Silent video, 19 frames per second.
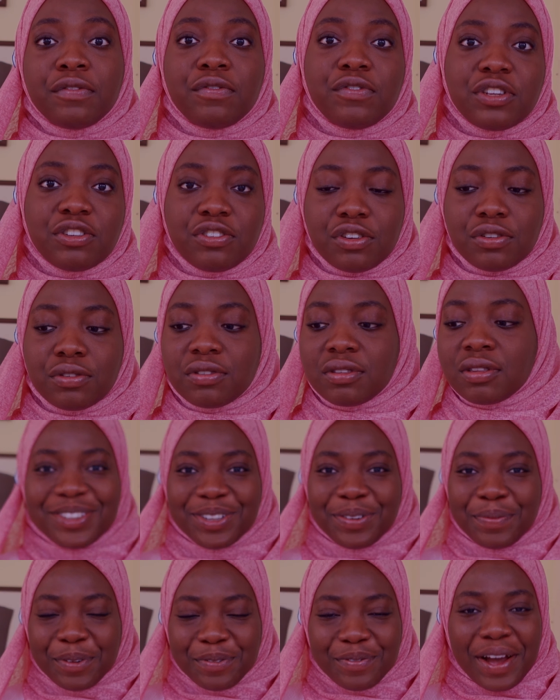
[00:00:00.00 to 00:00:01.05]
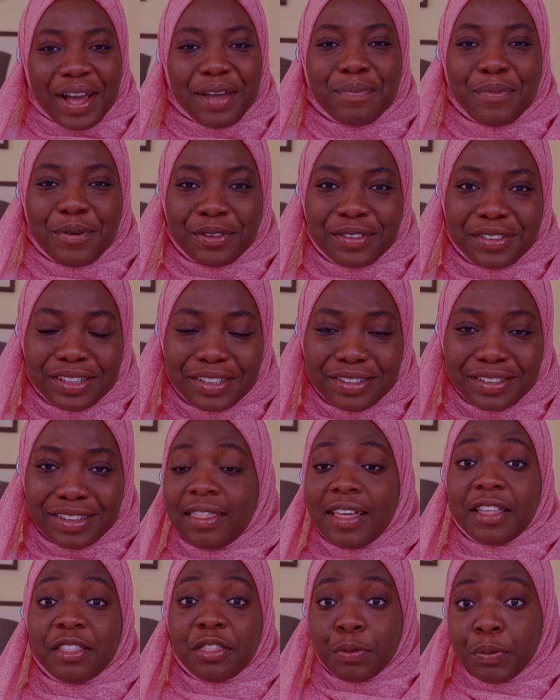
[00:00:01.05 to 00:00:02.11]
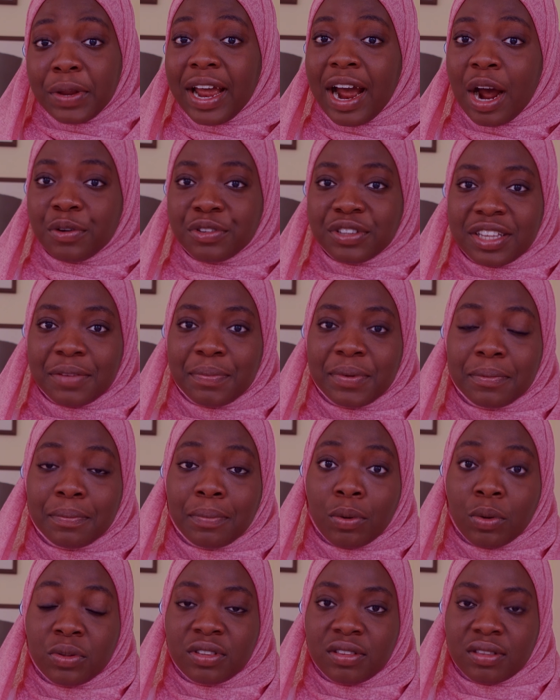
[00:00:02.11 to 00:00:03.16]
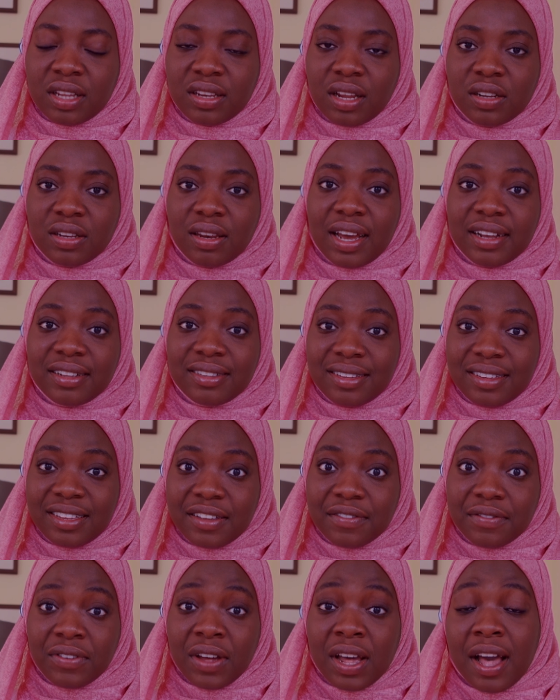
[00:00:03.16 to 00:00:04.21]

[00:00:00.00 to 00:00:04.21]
videos. So before I proceed, there are 3 housekeeping points that I'd like to give.